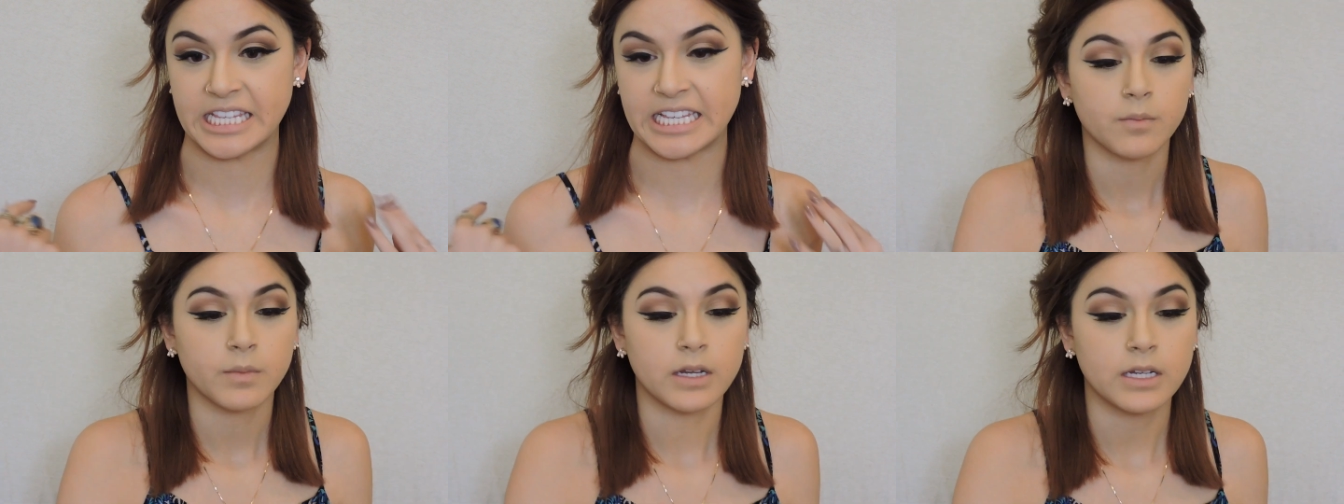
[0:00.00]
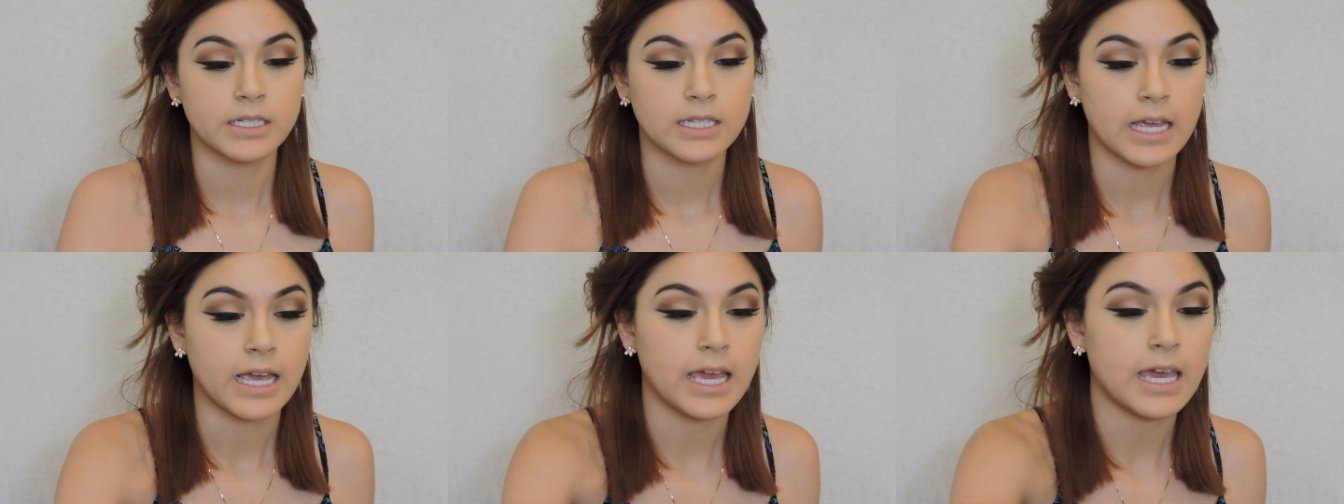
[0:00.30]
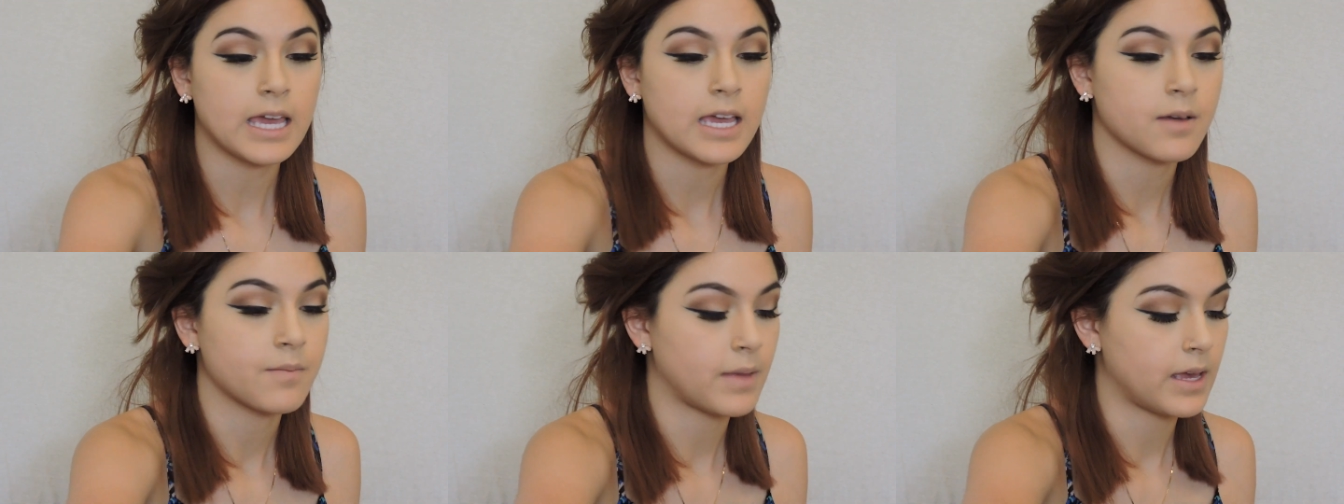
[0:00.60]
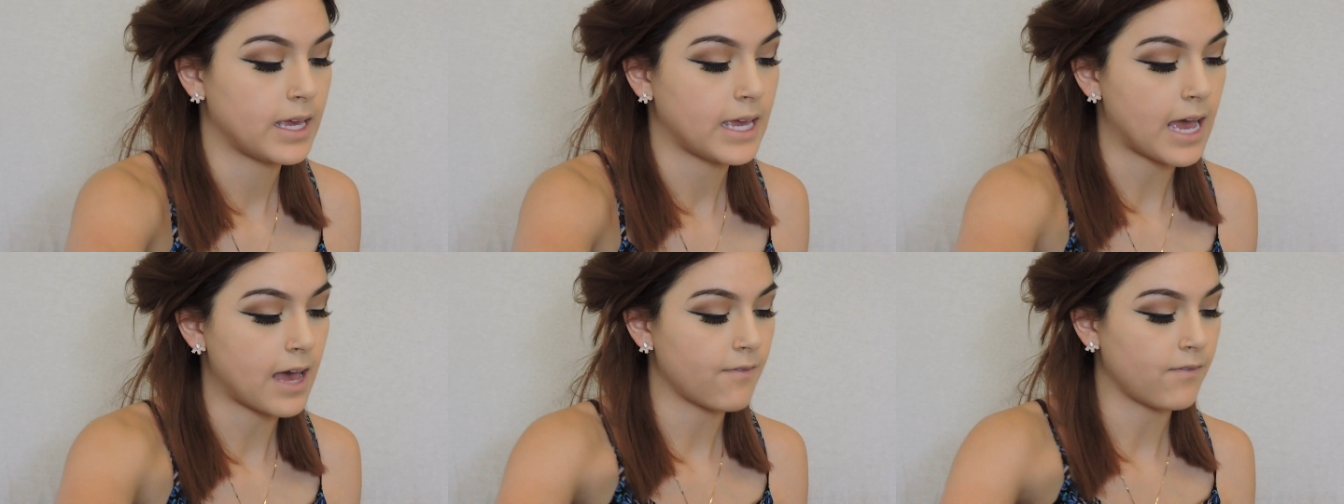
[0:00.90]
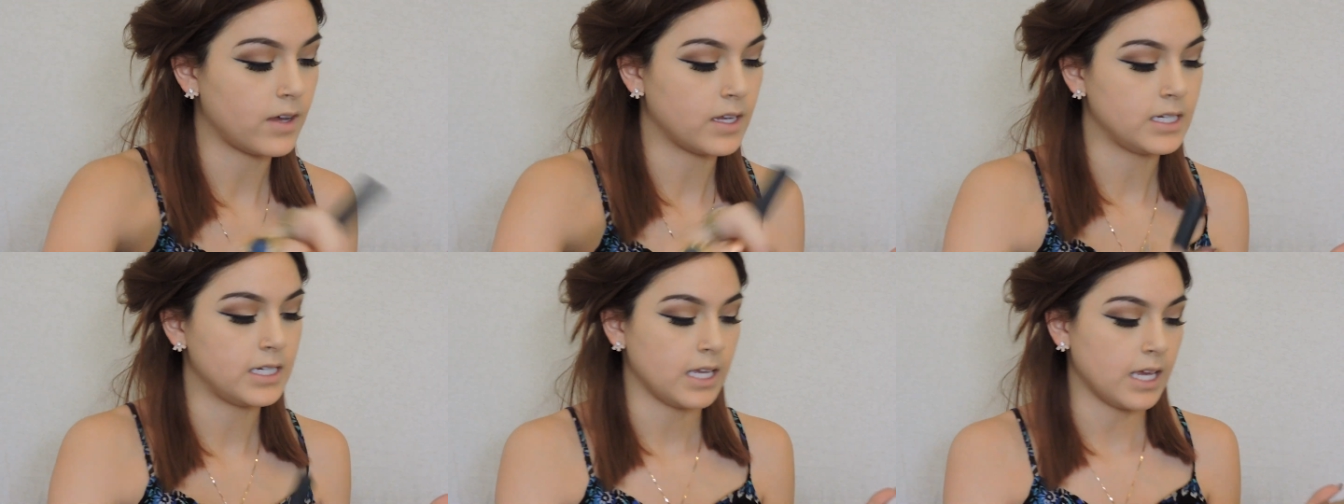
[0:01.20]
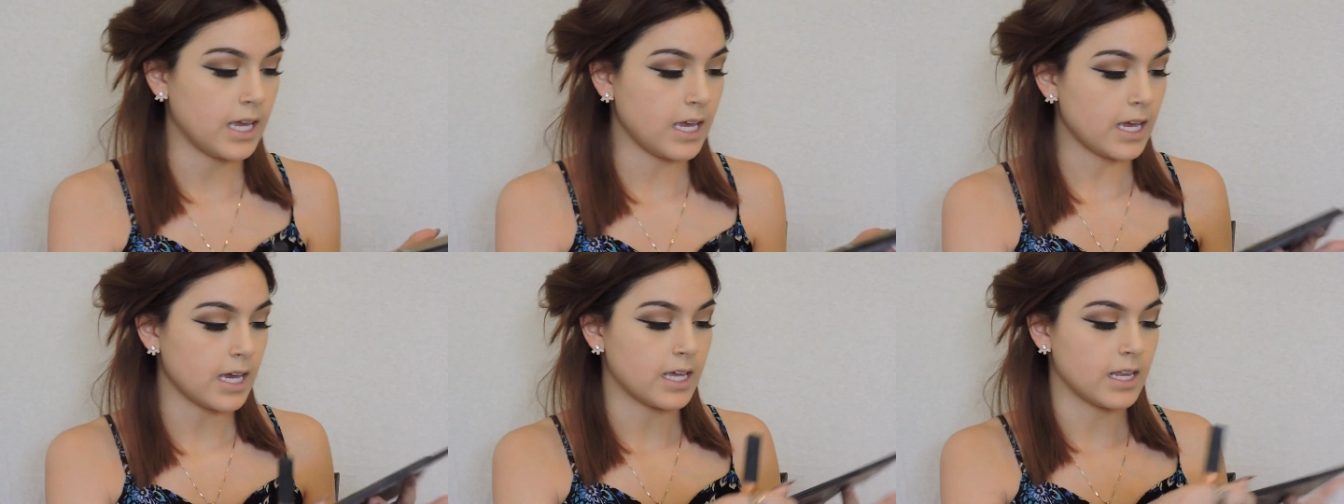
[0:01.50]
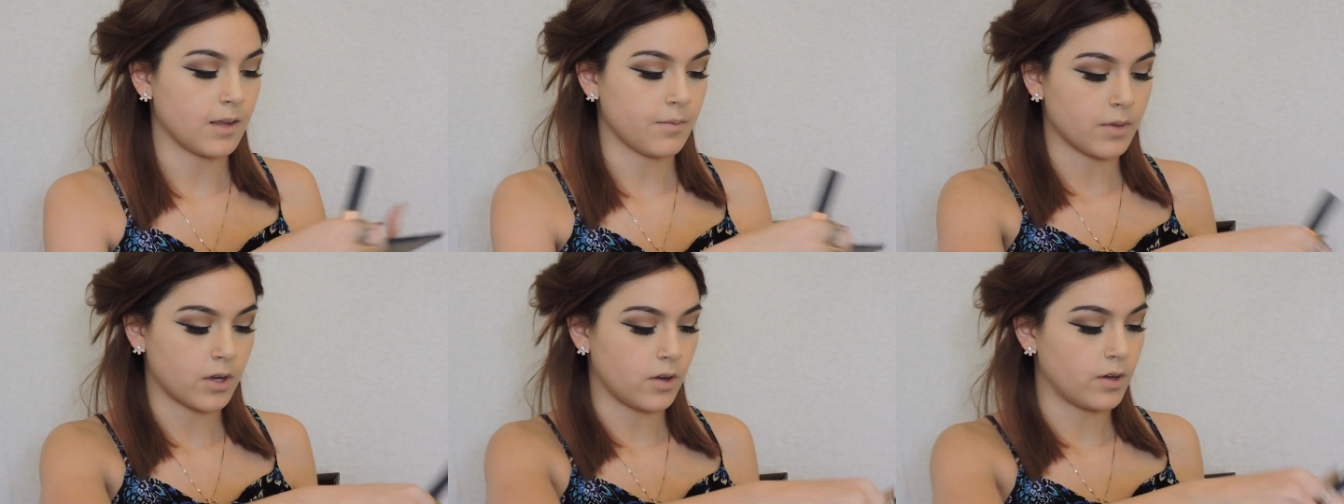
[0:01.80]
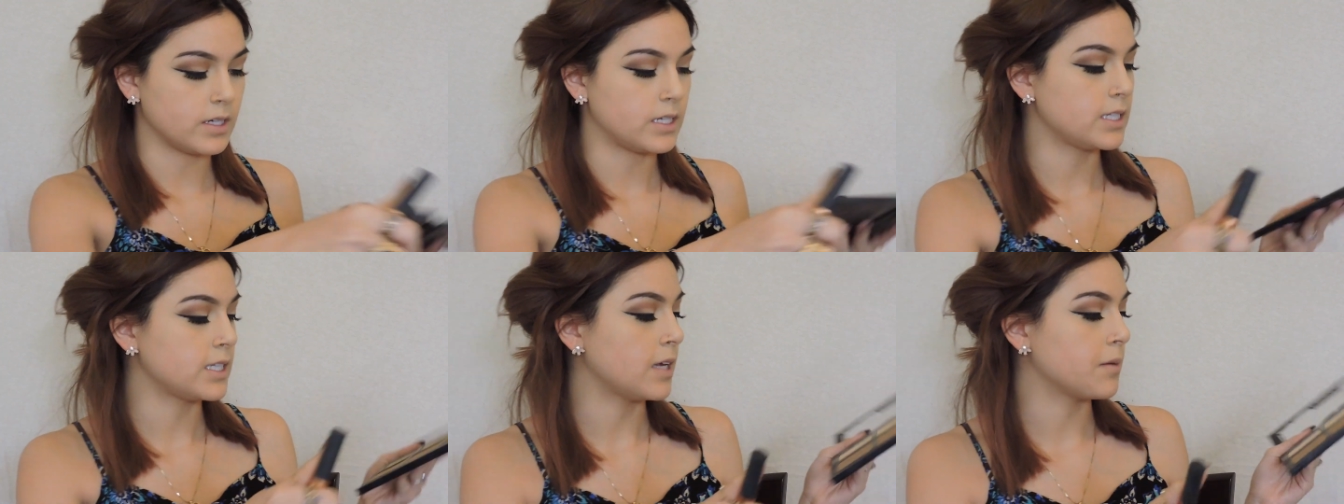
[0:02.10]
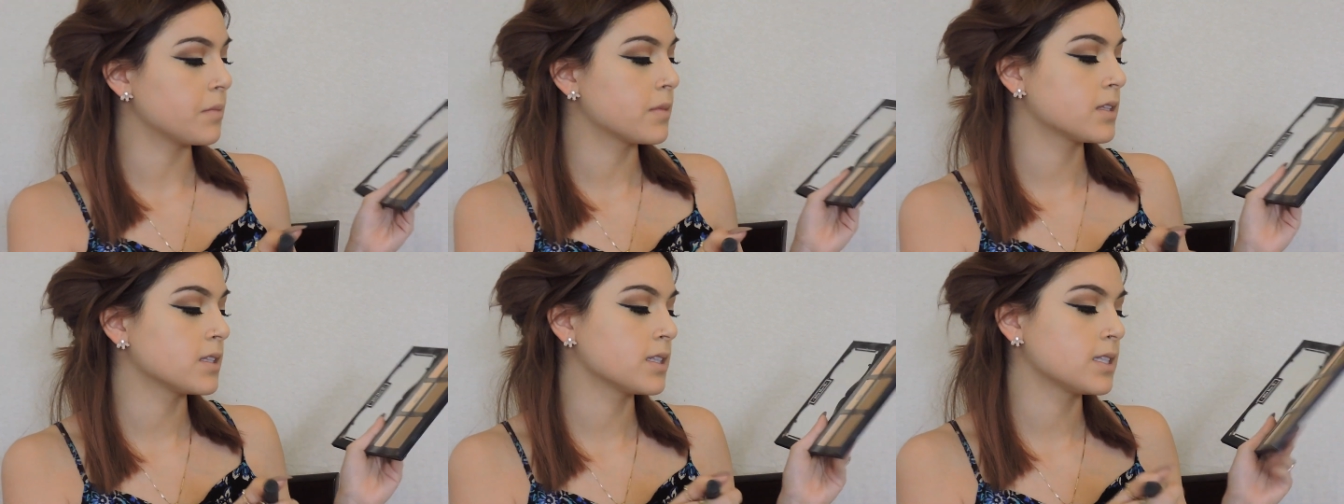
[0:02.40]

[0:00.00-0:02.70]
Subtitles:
I'm going to take my Kat Von D and I'm going to